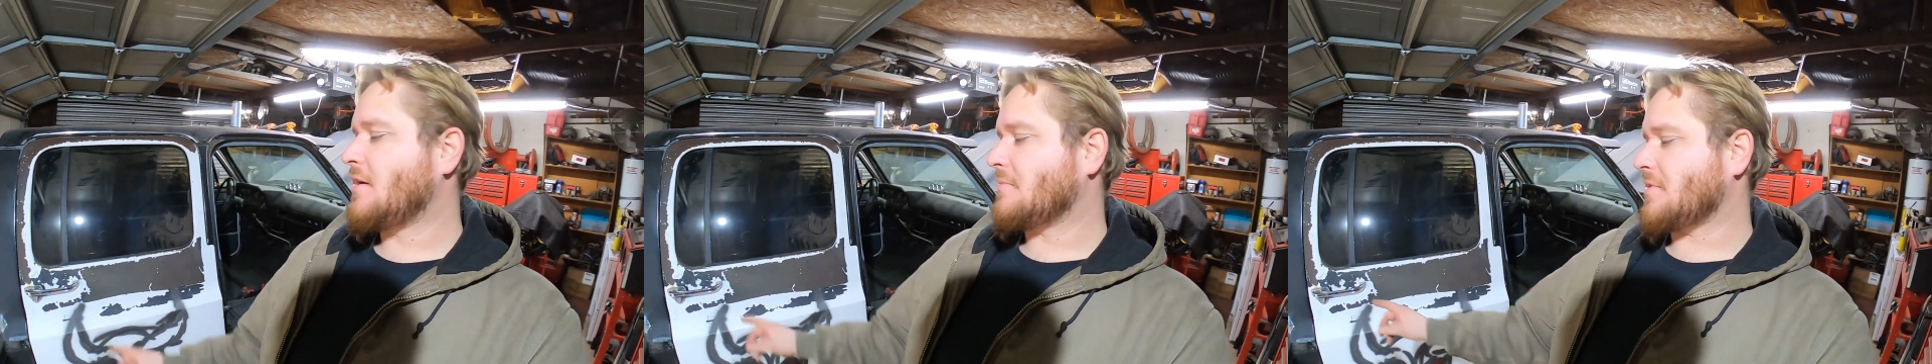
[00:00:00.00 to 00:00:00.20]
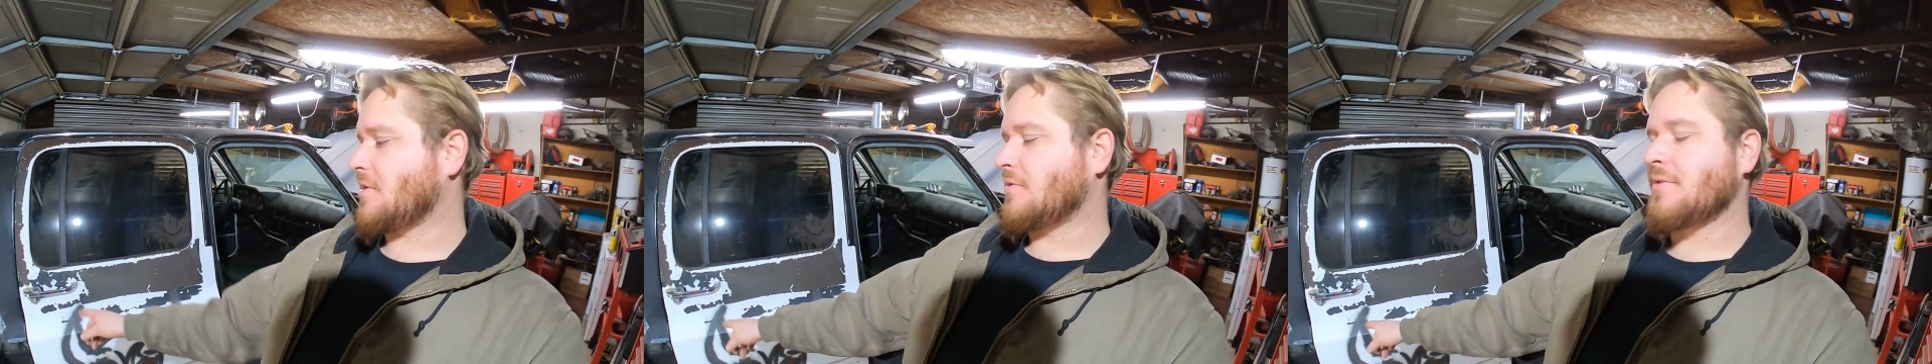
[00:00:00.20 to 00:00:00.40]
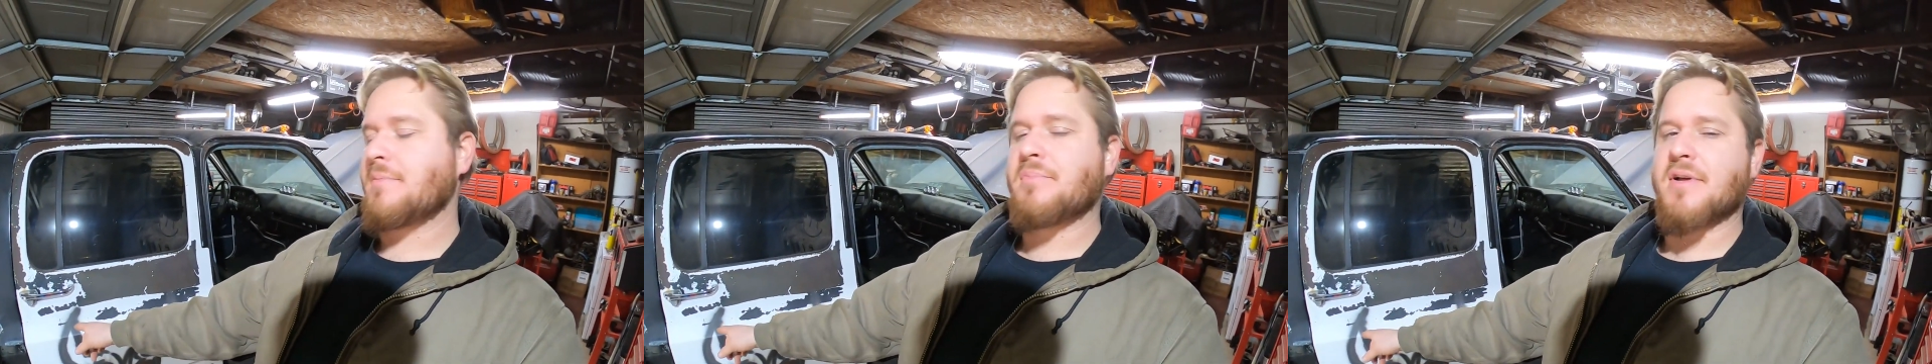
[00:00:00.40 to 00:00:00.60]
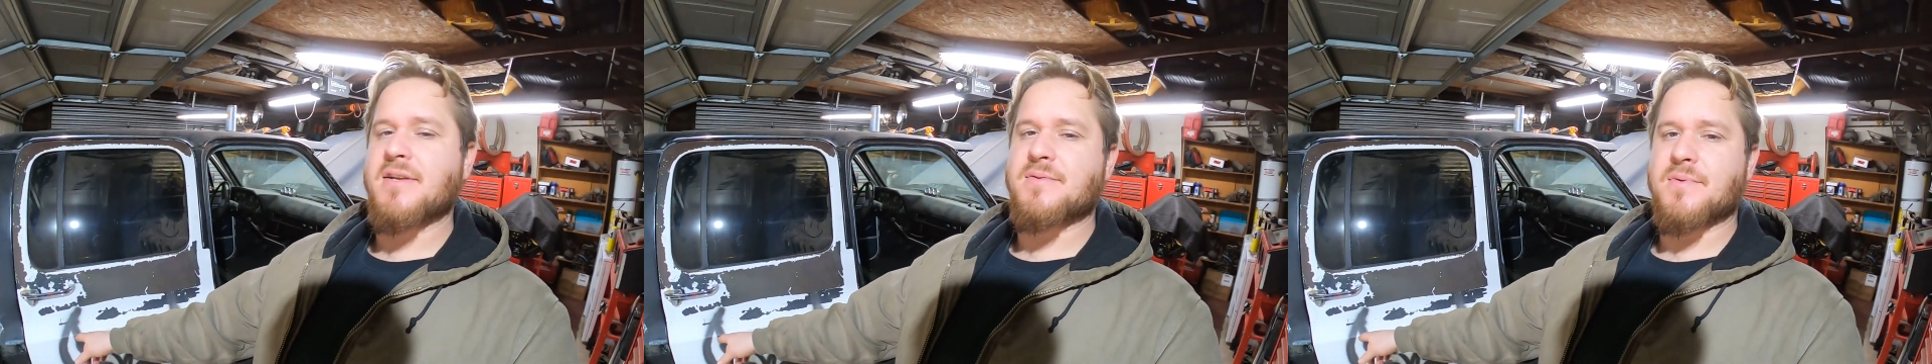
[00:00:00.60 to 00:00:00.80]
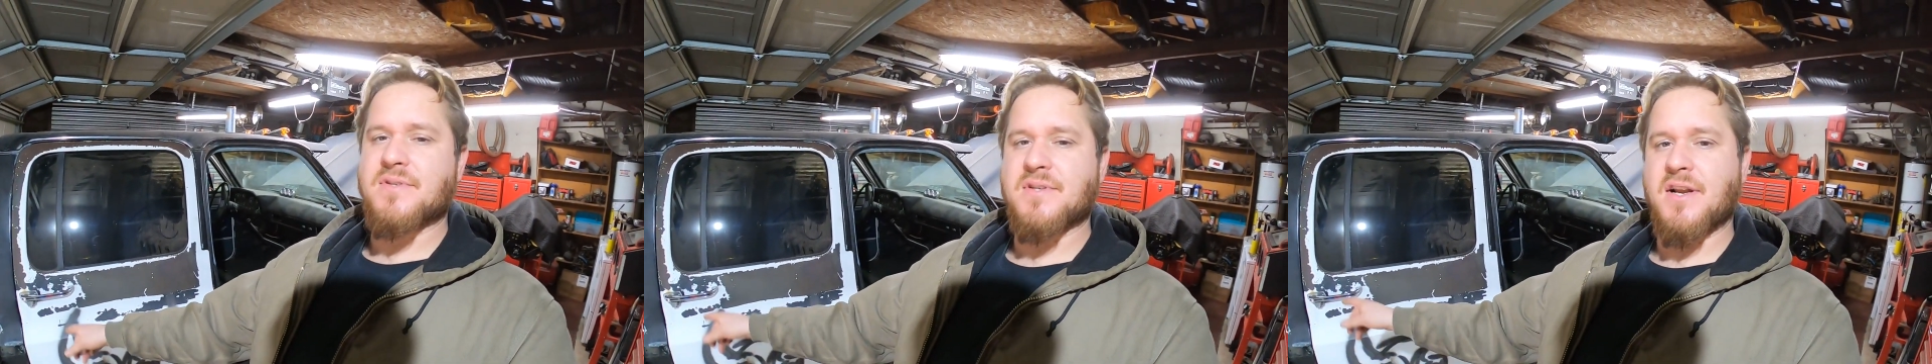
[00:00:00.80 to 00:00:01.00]
but the only
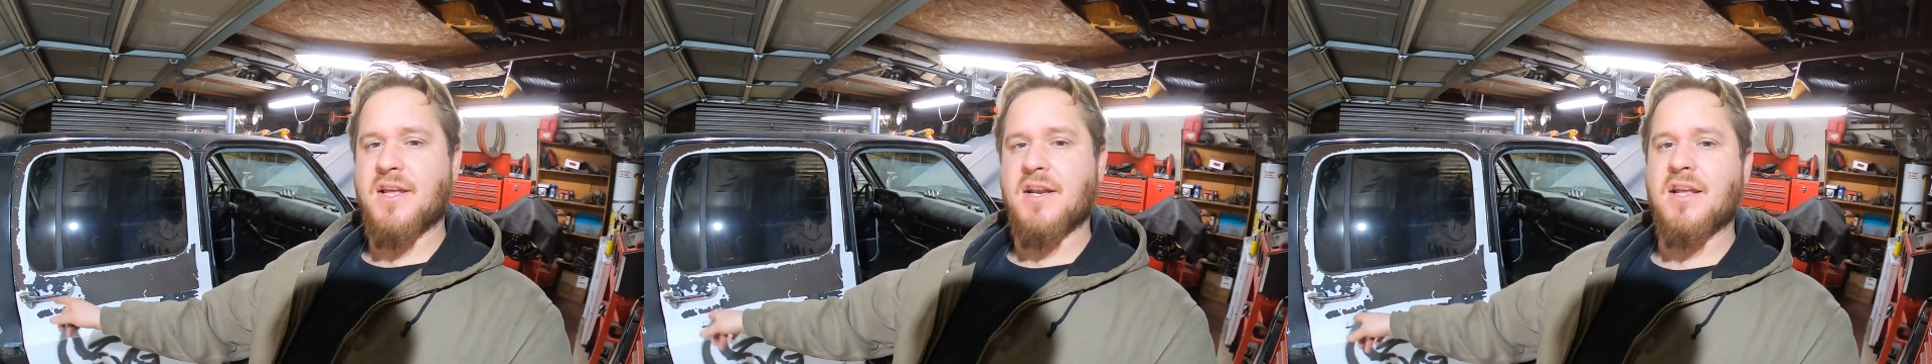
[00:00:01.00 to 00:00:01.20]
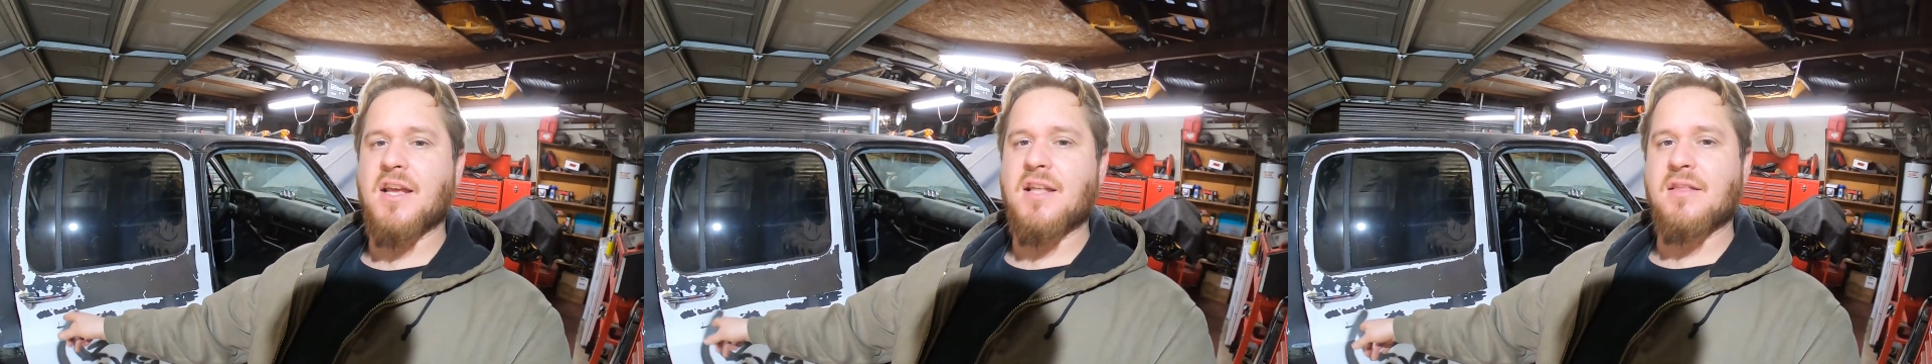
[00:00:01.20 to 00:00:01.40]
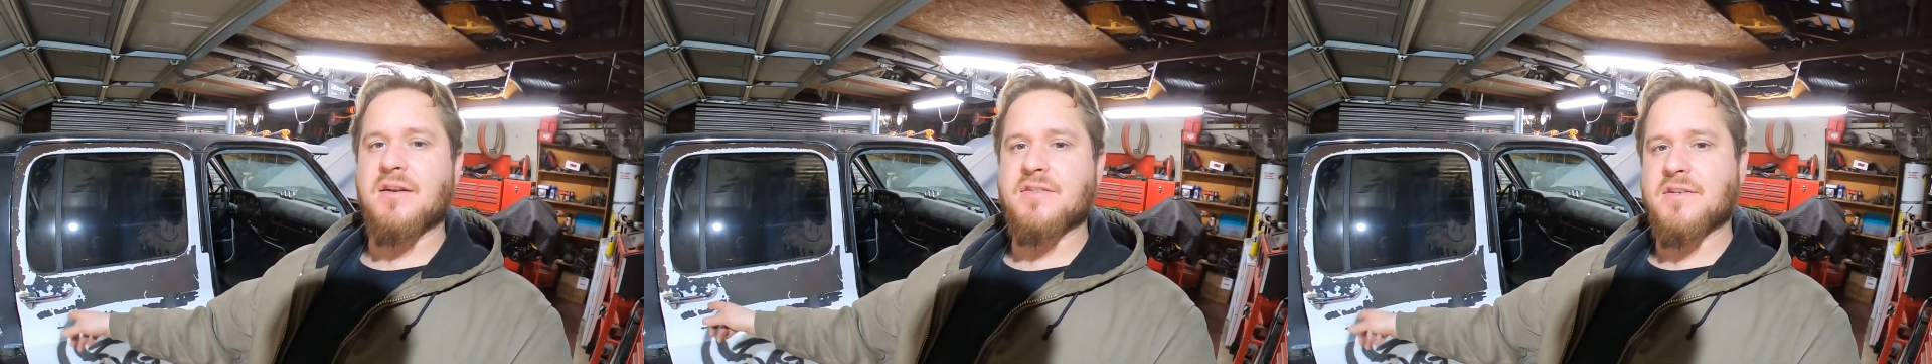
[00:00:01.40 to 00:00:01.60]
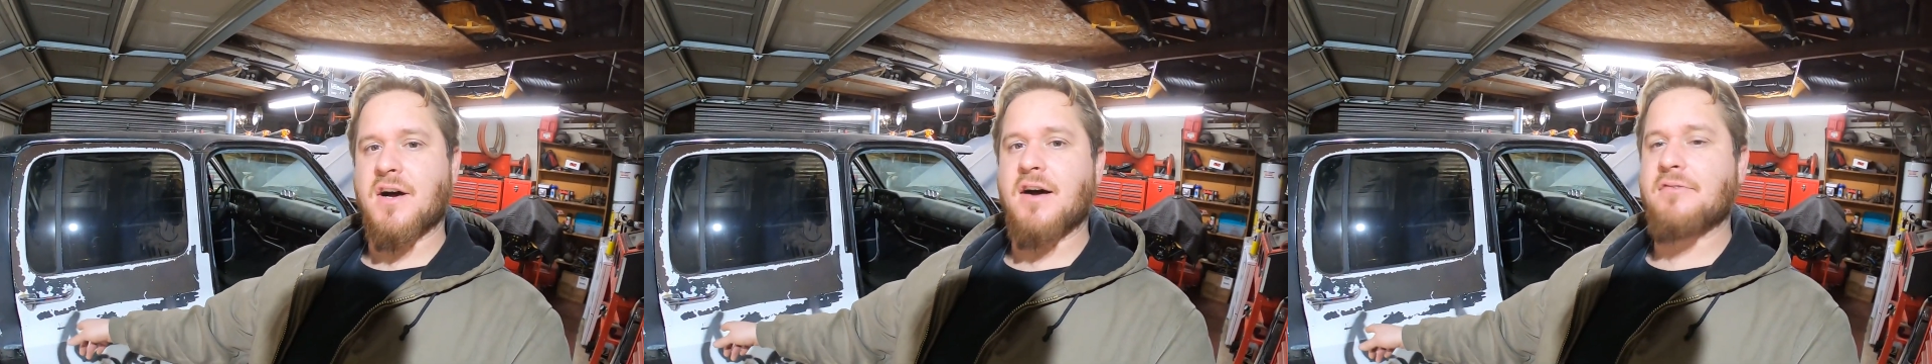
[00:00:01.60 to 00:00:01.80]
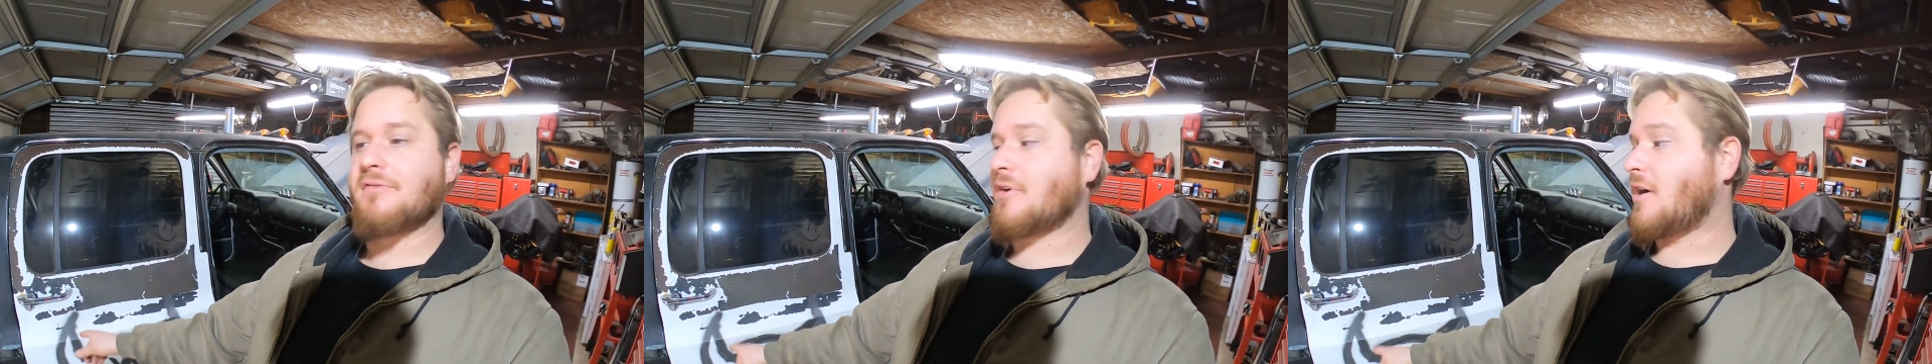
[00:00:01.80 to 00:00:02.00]
place where it's going to indicate that it's
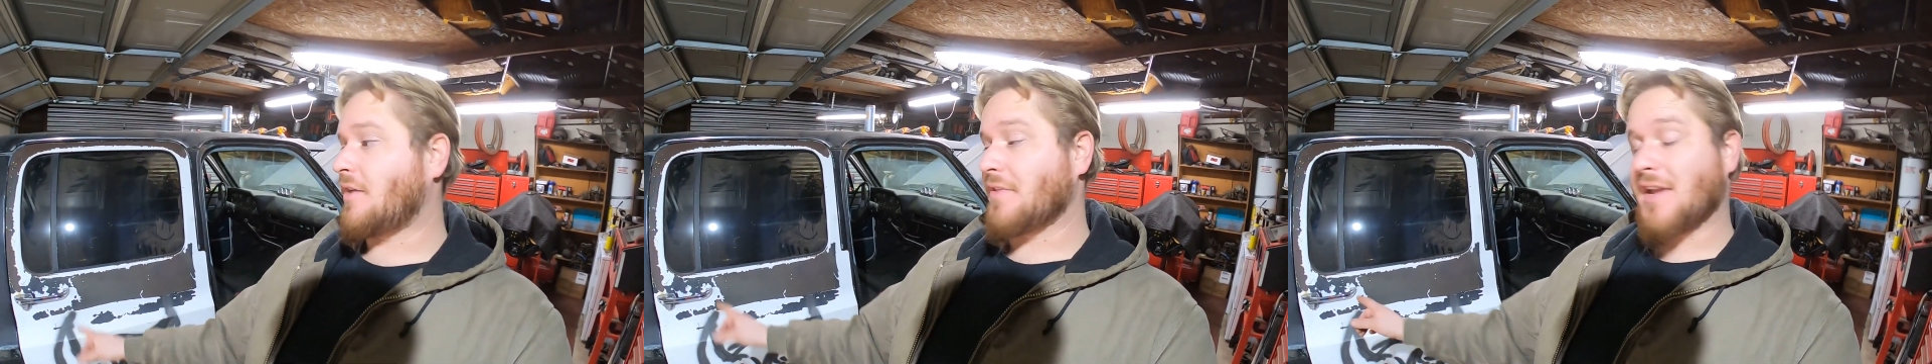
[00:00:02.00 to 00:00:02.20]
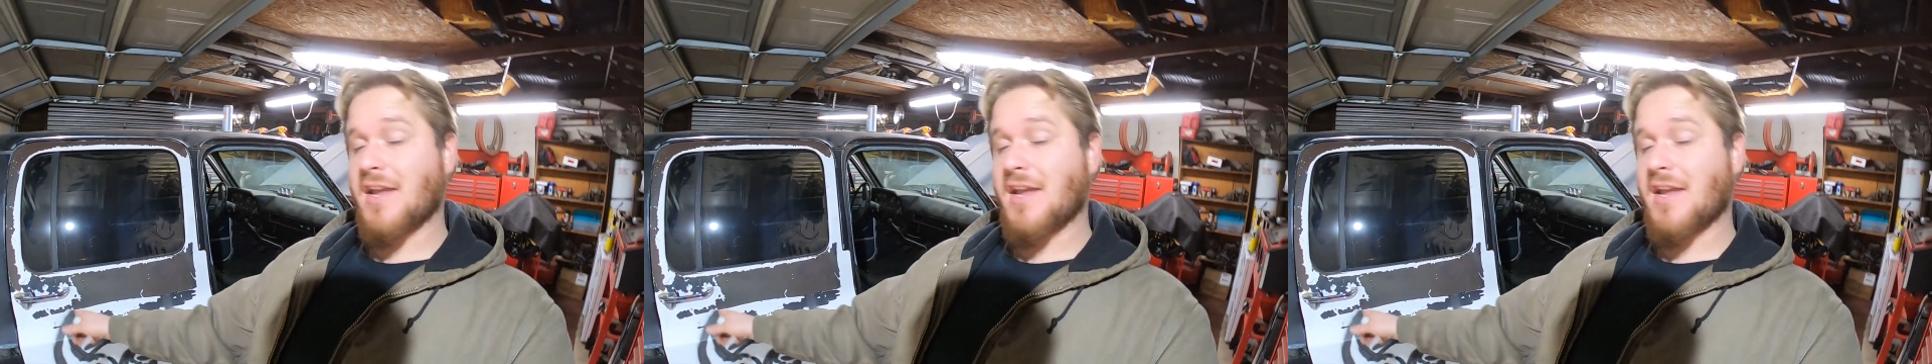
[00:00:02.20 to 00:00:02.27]
off on the